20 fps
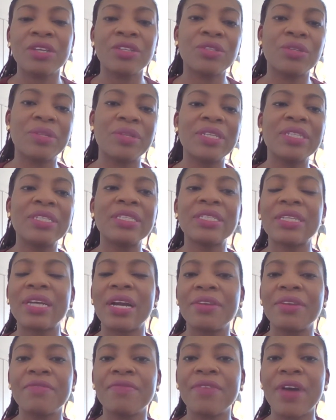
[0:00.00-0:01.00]
So this is
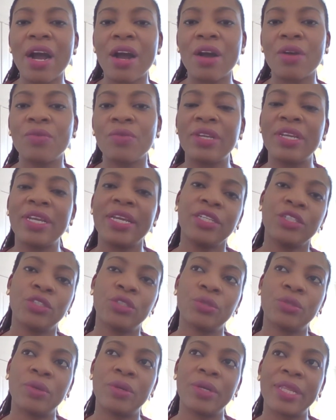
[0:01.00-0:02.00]
kind of how we
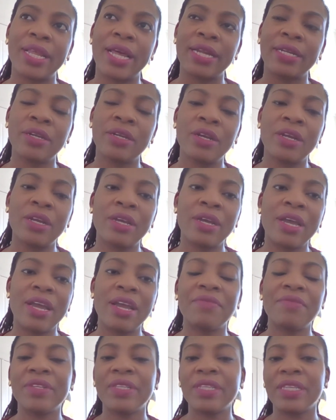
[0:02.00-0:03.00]
ensure that
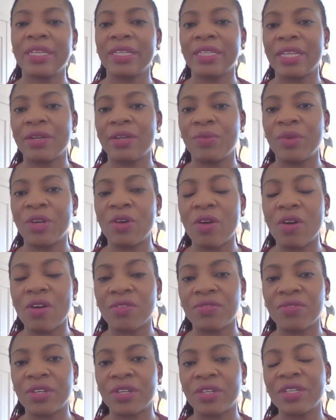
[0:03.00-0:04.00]
everything that we
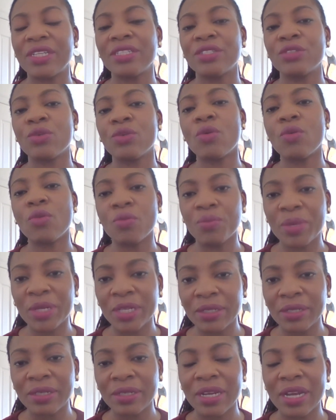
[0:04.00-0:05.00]
offer is
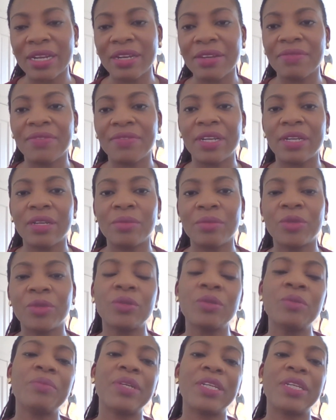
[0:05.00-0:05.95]
open and available.